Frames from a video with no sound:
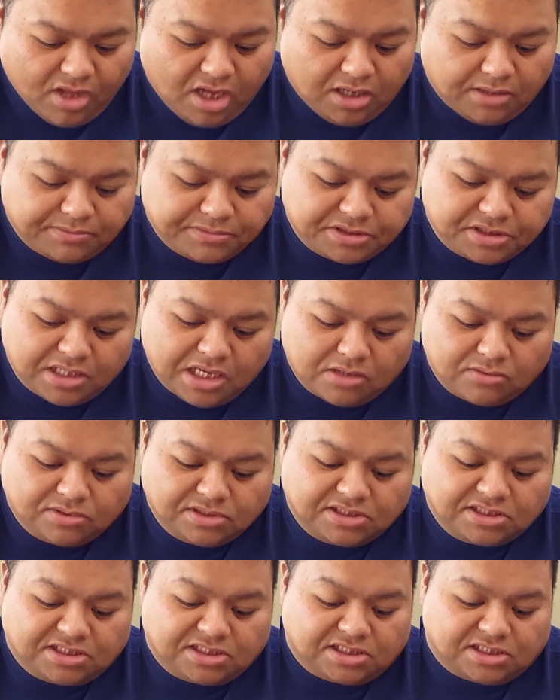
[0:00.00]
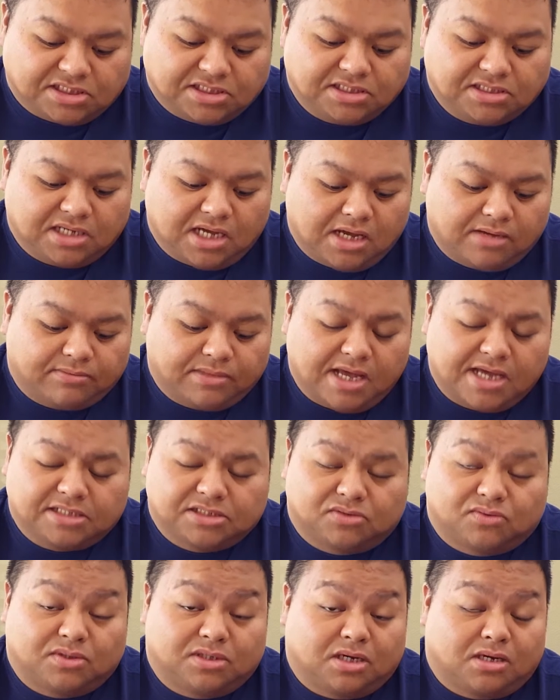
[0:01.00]
Um, so that was good. Um,
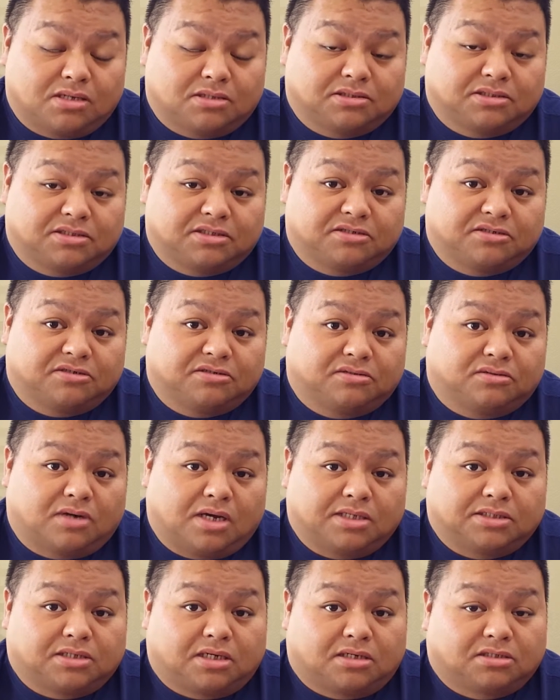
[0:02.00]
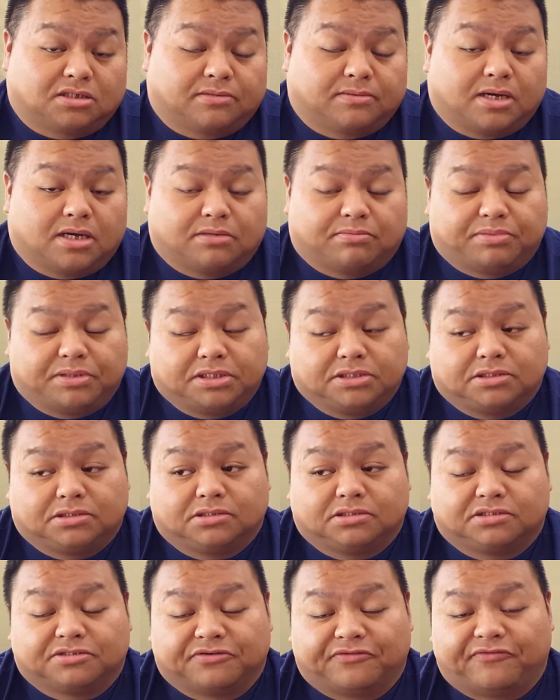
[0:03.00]
last week also, I talked about
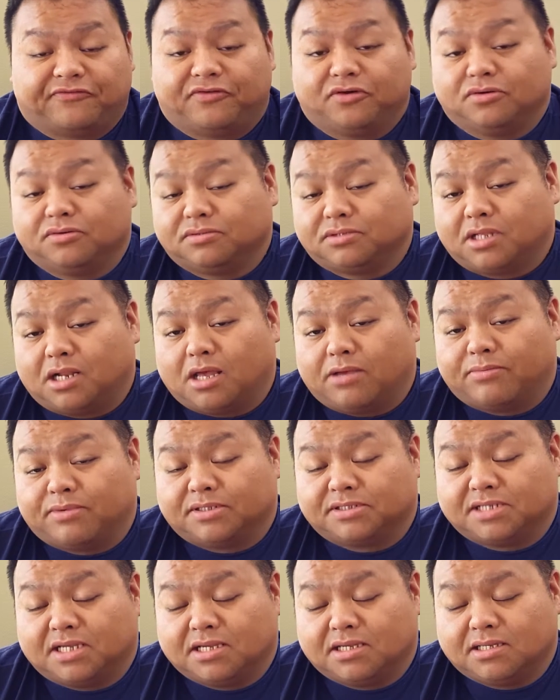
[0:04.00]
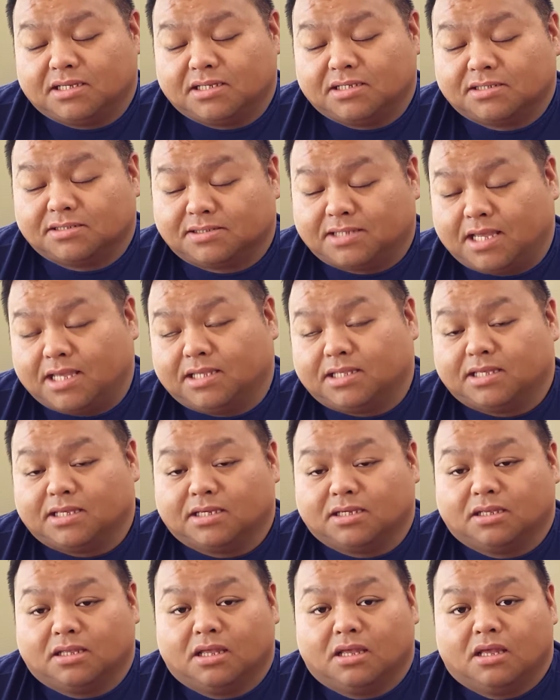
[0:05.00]
pictures of food that I've been
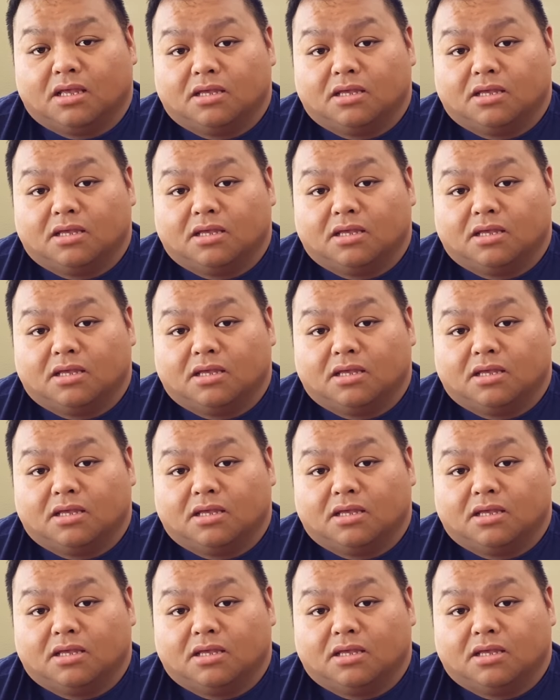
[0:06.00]
intaking.